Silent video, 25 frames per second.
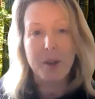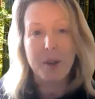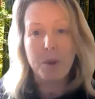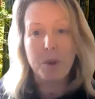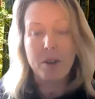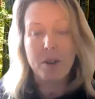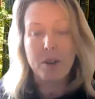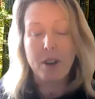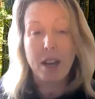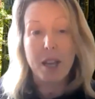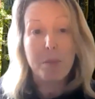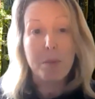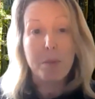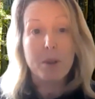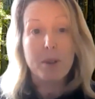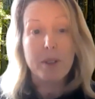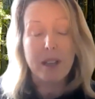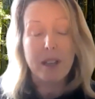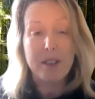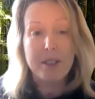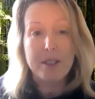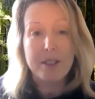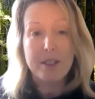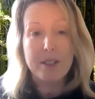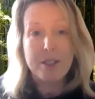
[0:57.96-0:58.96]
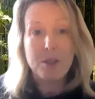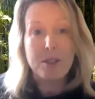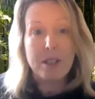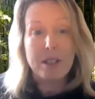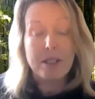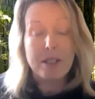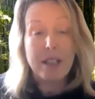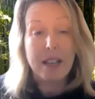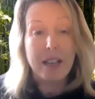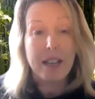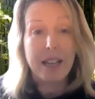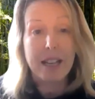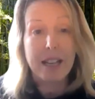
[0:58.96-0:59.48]
we're able now to do
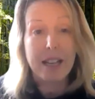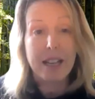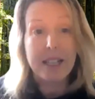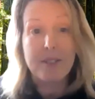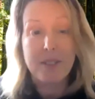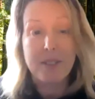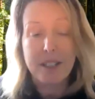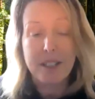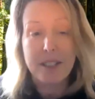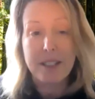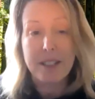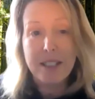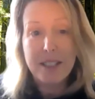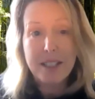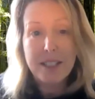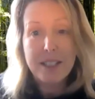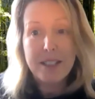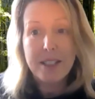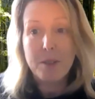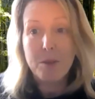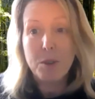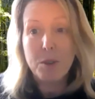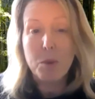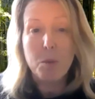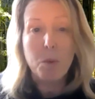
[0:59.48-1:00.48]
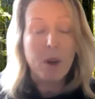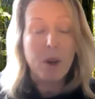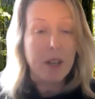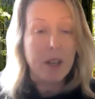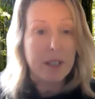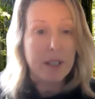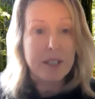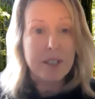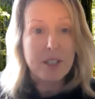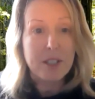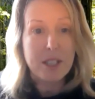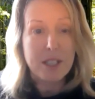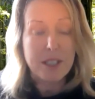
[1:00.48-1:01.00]
things collectively that we
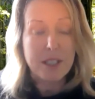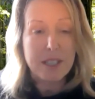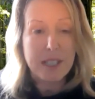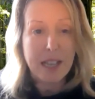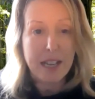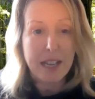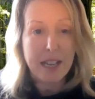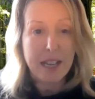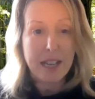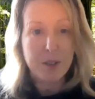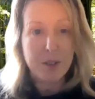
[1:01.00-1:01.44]
weren't just 10